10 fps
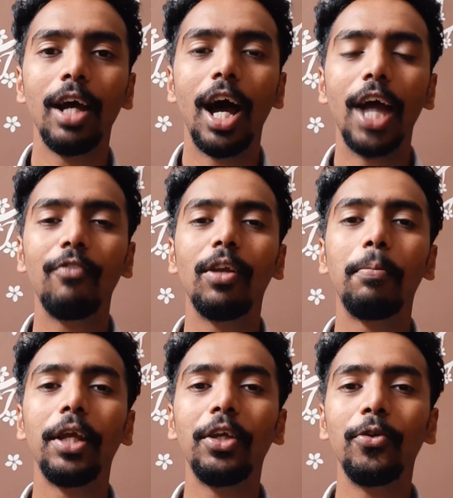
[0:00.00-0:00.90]
I will
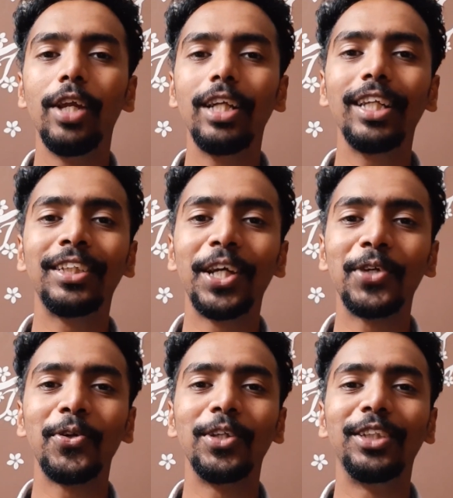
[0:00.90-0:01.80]
bring you latest
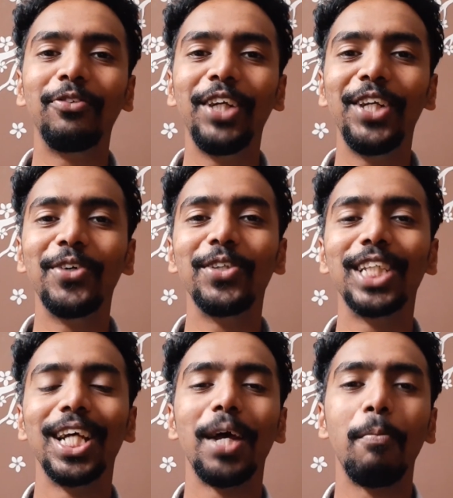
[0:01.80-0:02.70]
technology videos
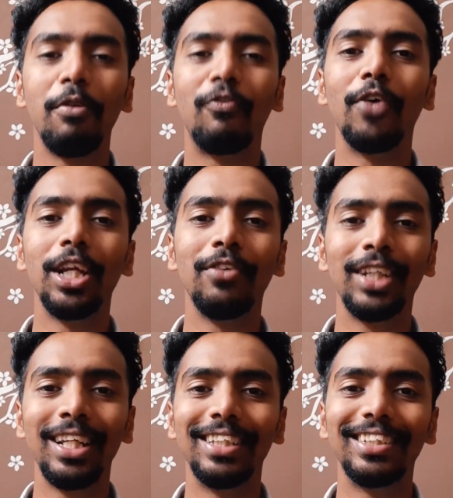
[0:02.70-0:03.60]
before anyone
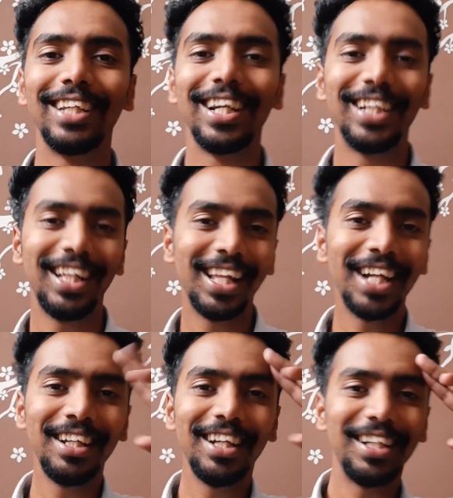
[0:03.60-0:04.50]
else. Till
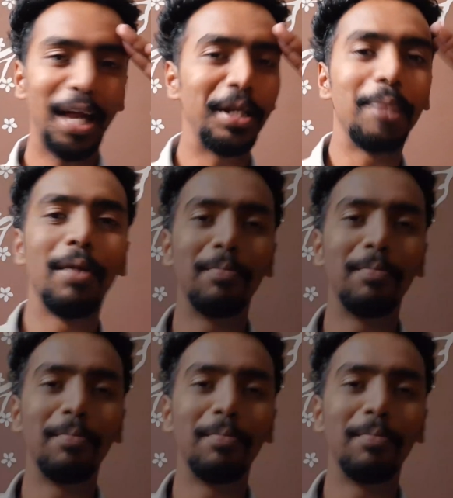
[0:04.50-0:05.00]
then, tata, bye